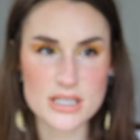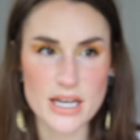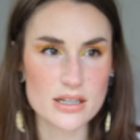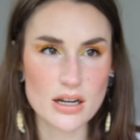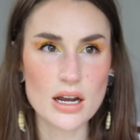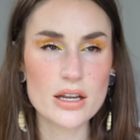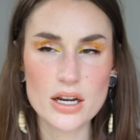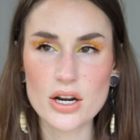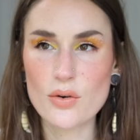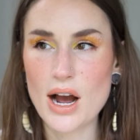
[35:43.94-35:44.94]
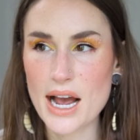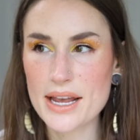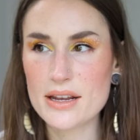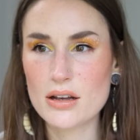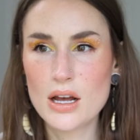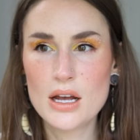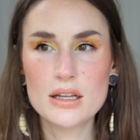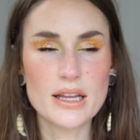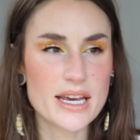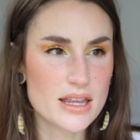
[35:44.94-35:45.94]
said you know, I
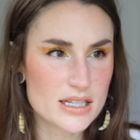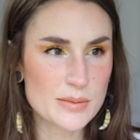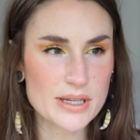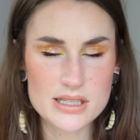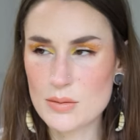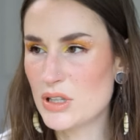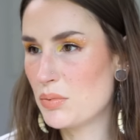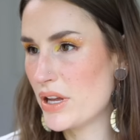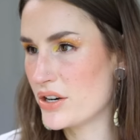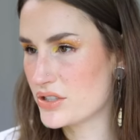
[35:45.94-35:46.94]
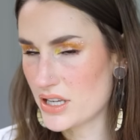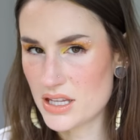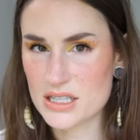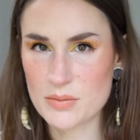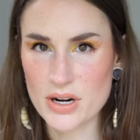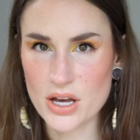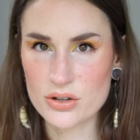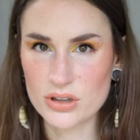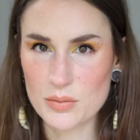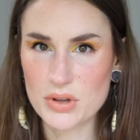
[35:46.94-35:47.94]
like this about some lip liners, like this about
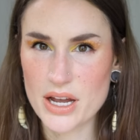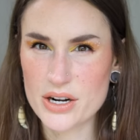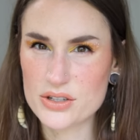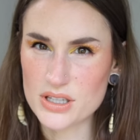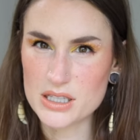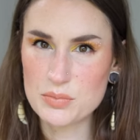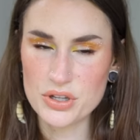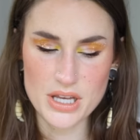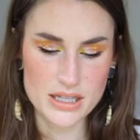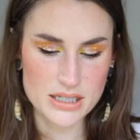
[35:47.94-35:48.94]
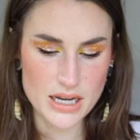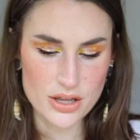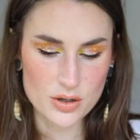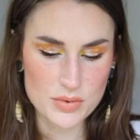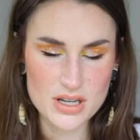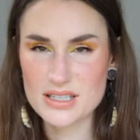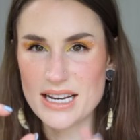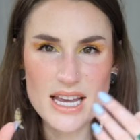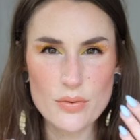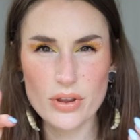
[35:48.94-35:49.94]
other lip liners. Let's put that together because I
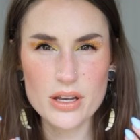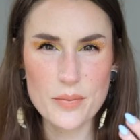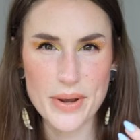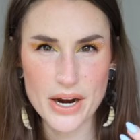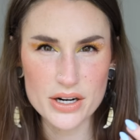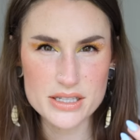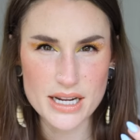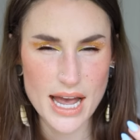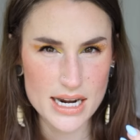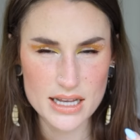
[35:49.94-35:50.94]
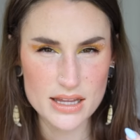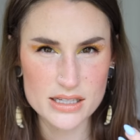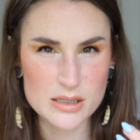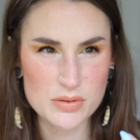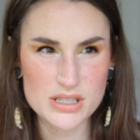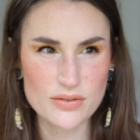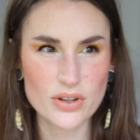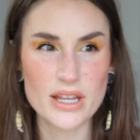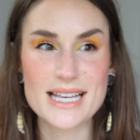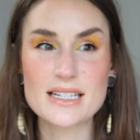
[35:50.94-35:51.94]
can't really compare it to anything
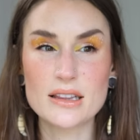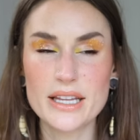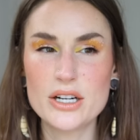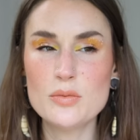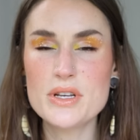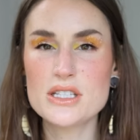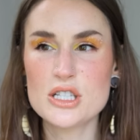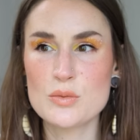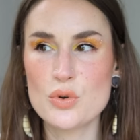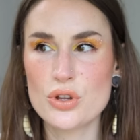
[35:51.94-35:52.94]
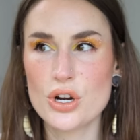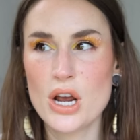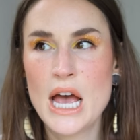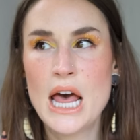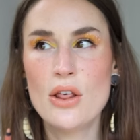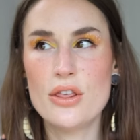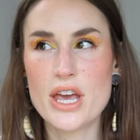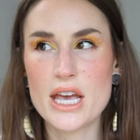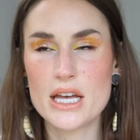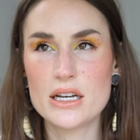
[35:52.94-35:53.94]
specifically. It's a little bit smoother
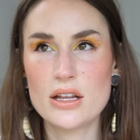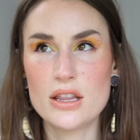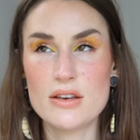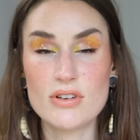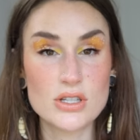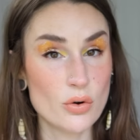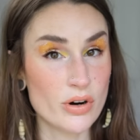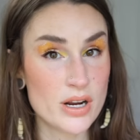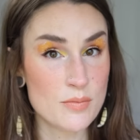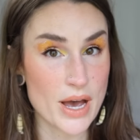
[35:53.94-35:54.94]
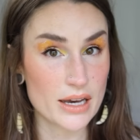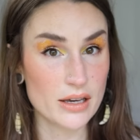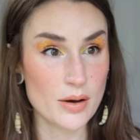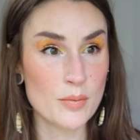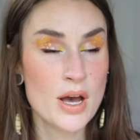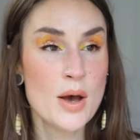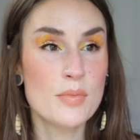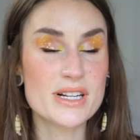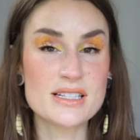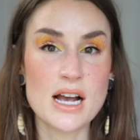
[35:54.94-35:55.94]
than the Victoria Beckham,
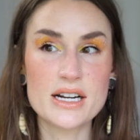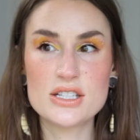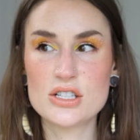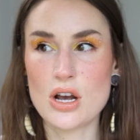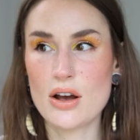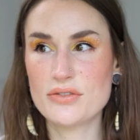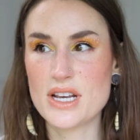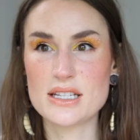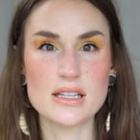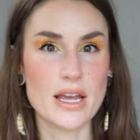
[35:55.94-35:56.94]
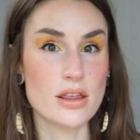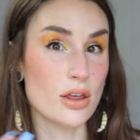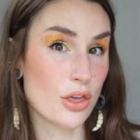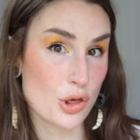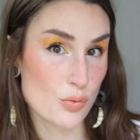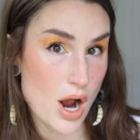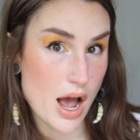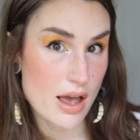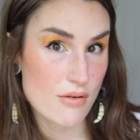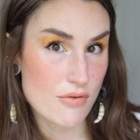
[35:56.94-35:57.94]
but it's not as soft as like the
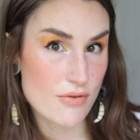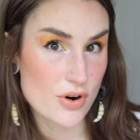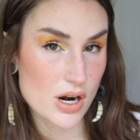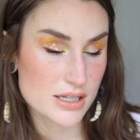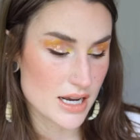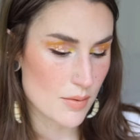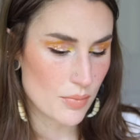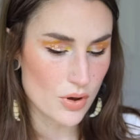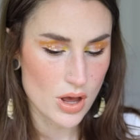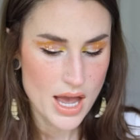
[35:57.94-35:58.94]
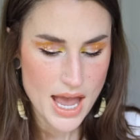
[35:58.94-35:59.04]
Thrive, for example.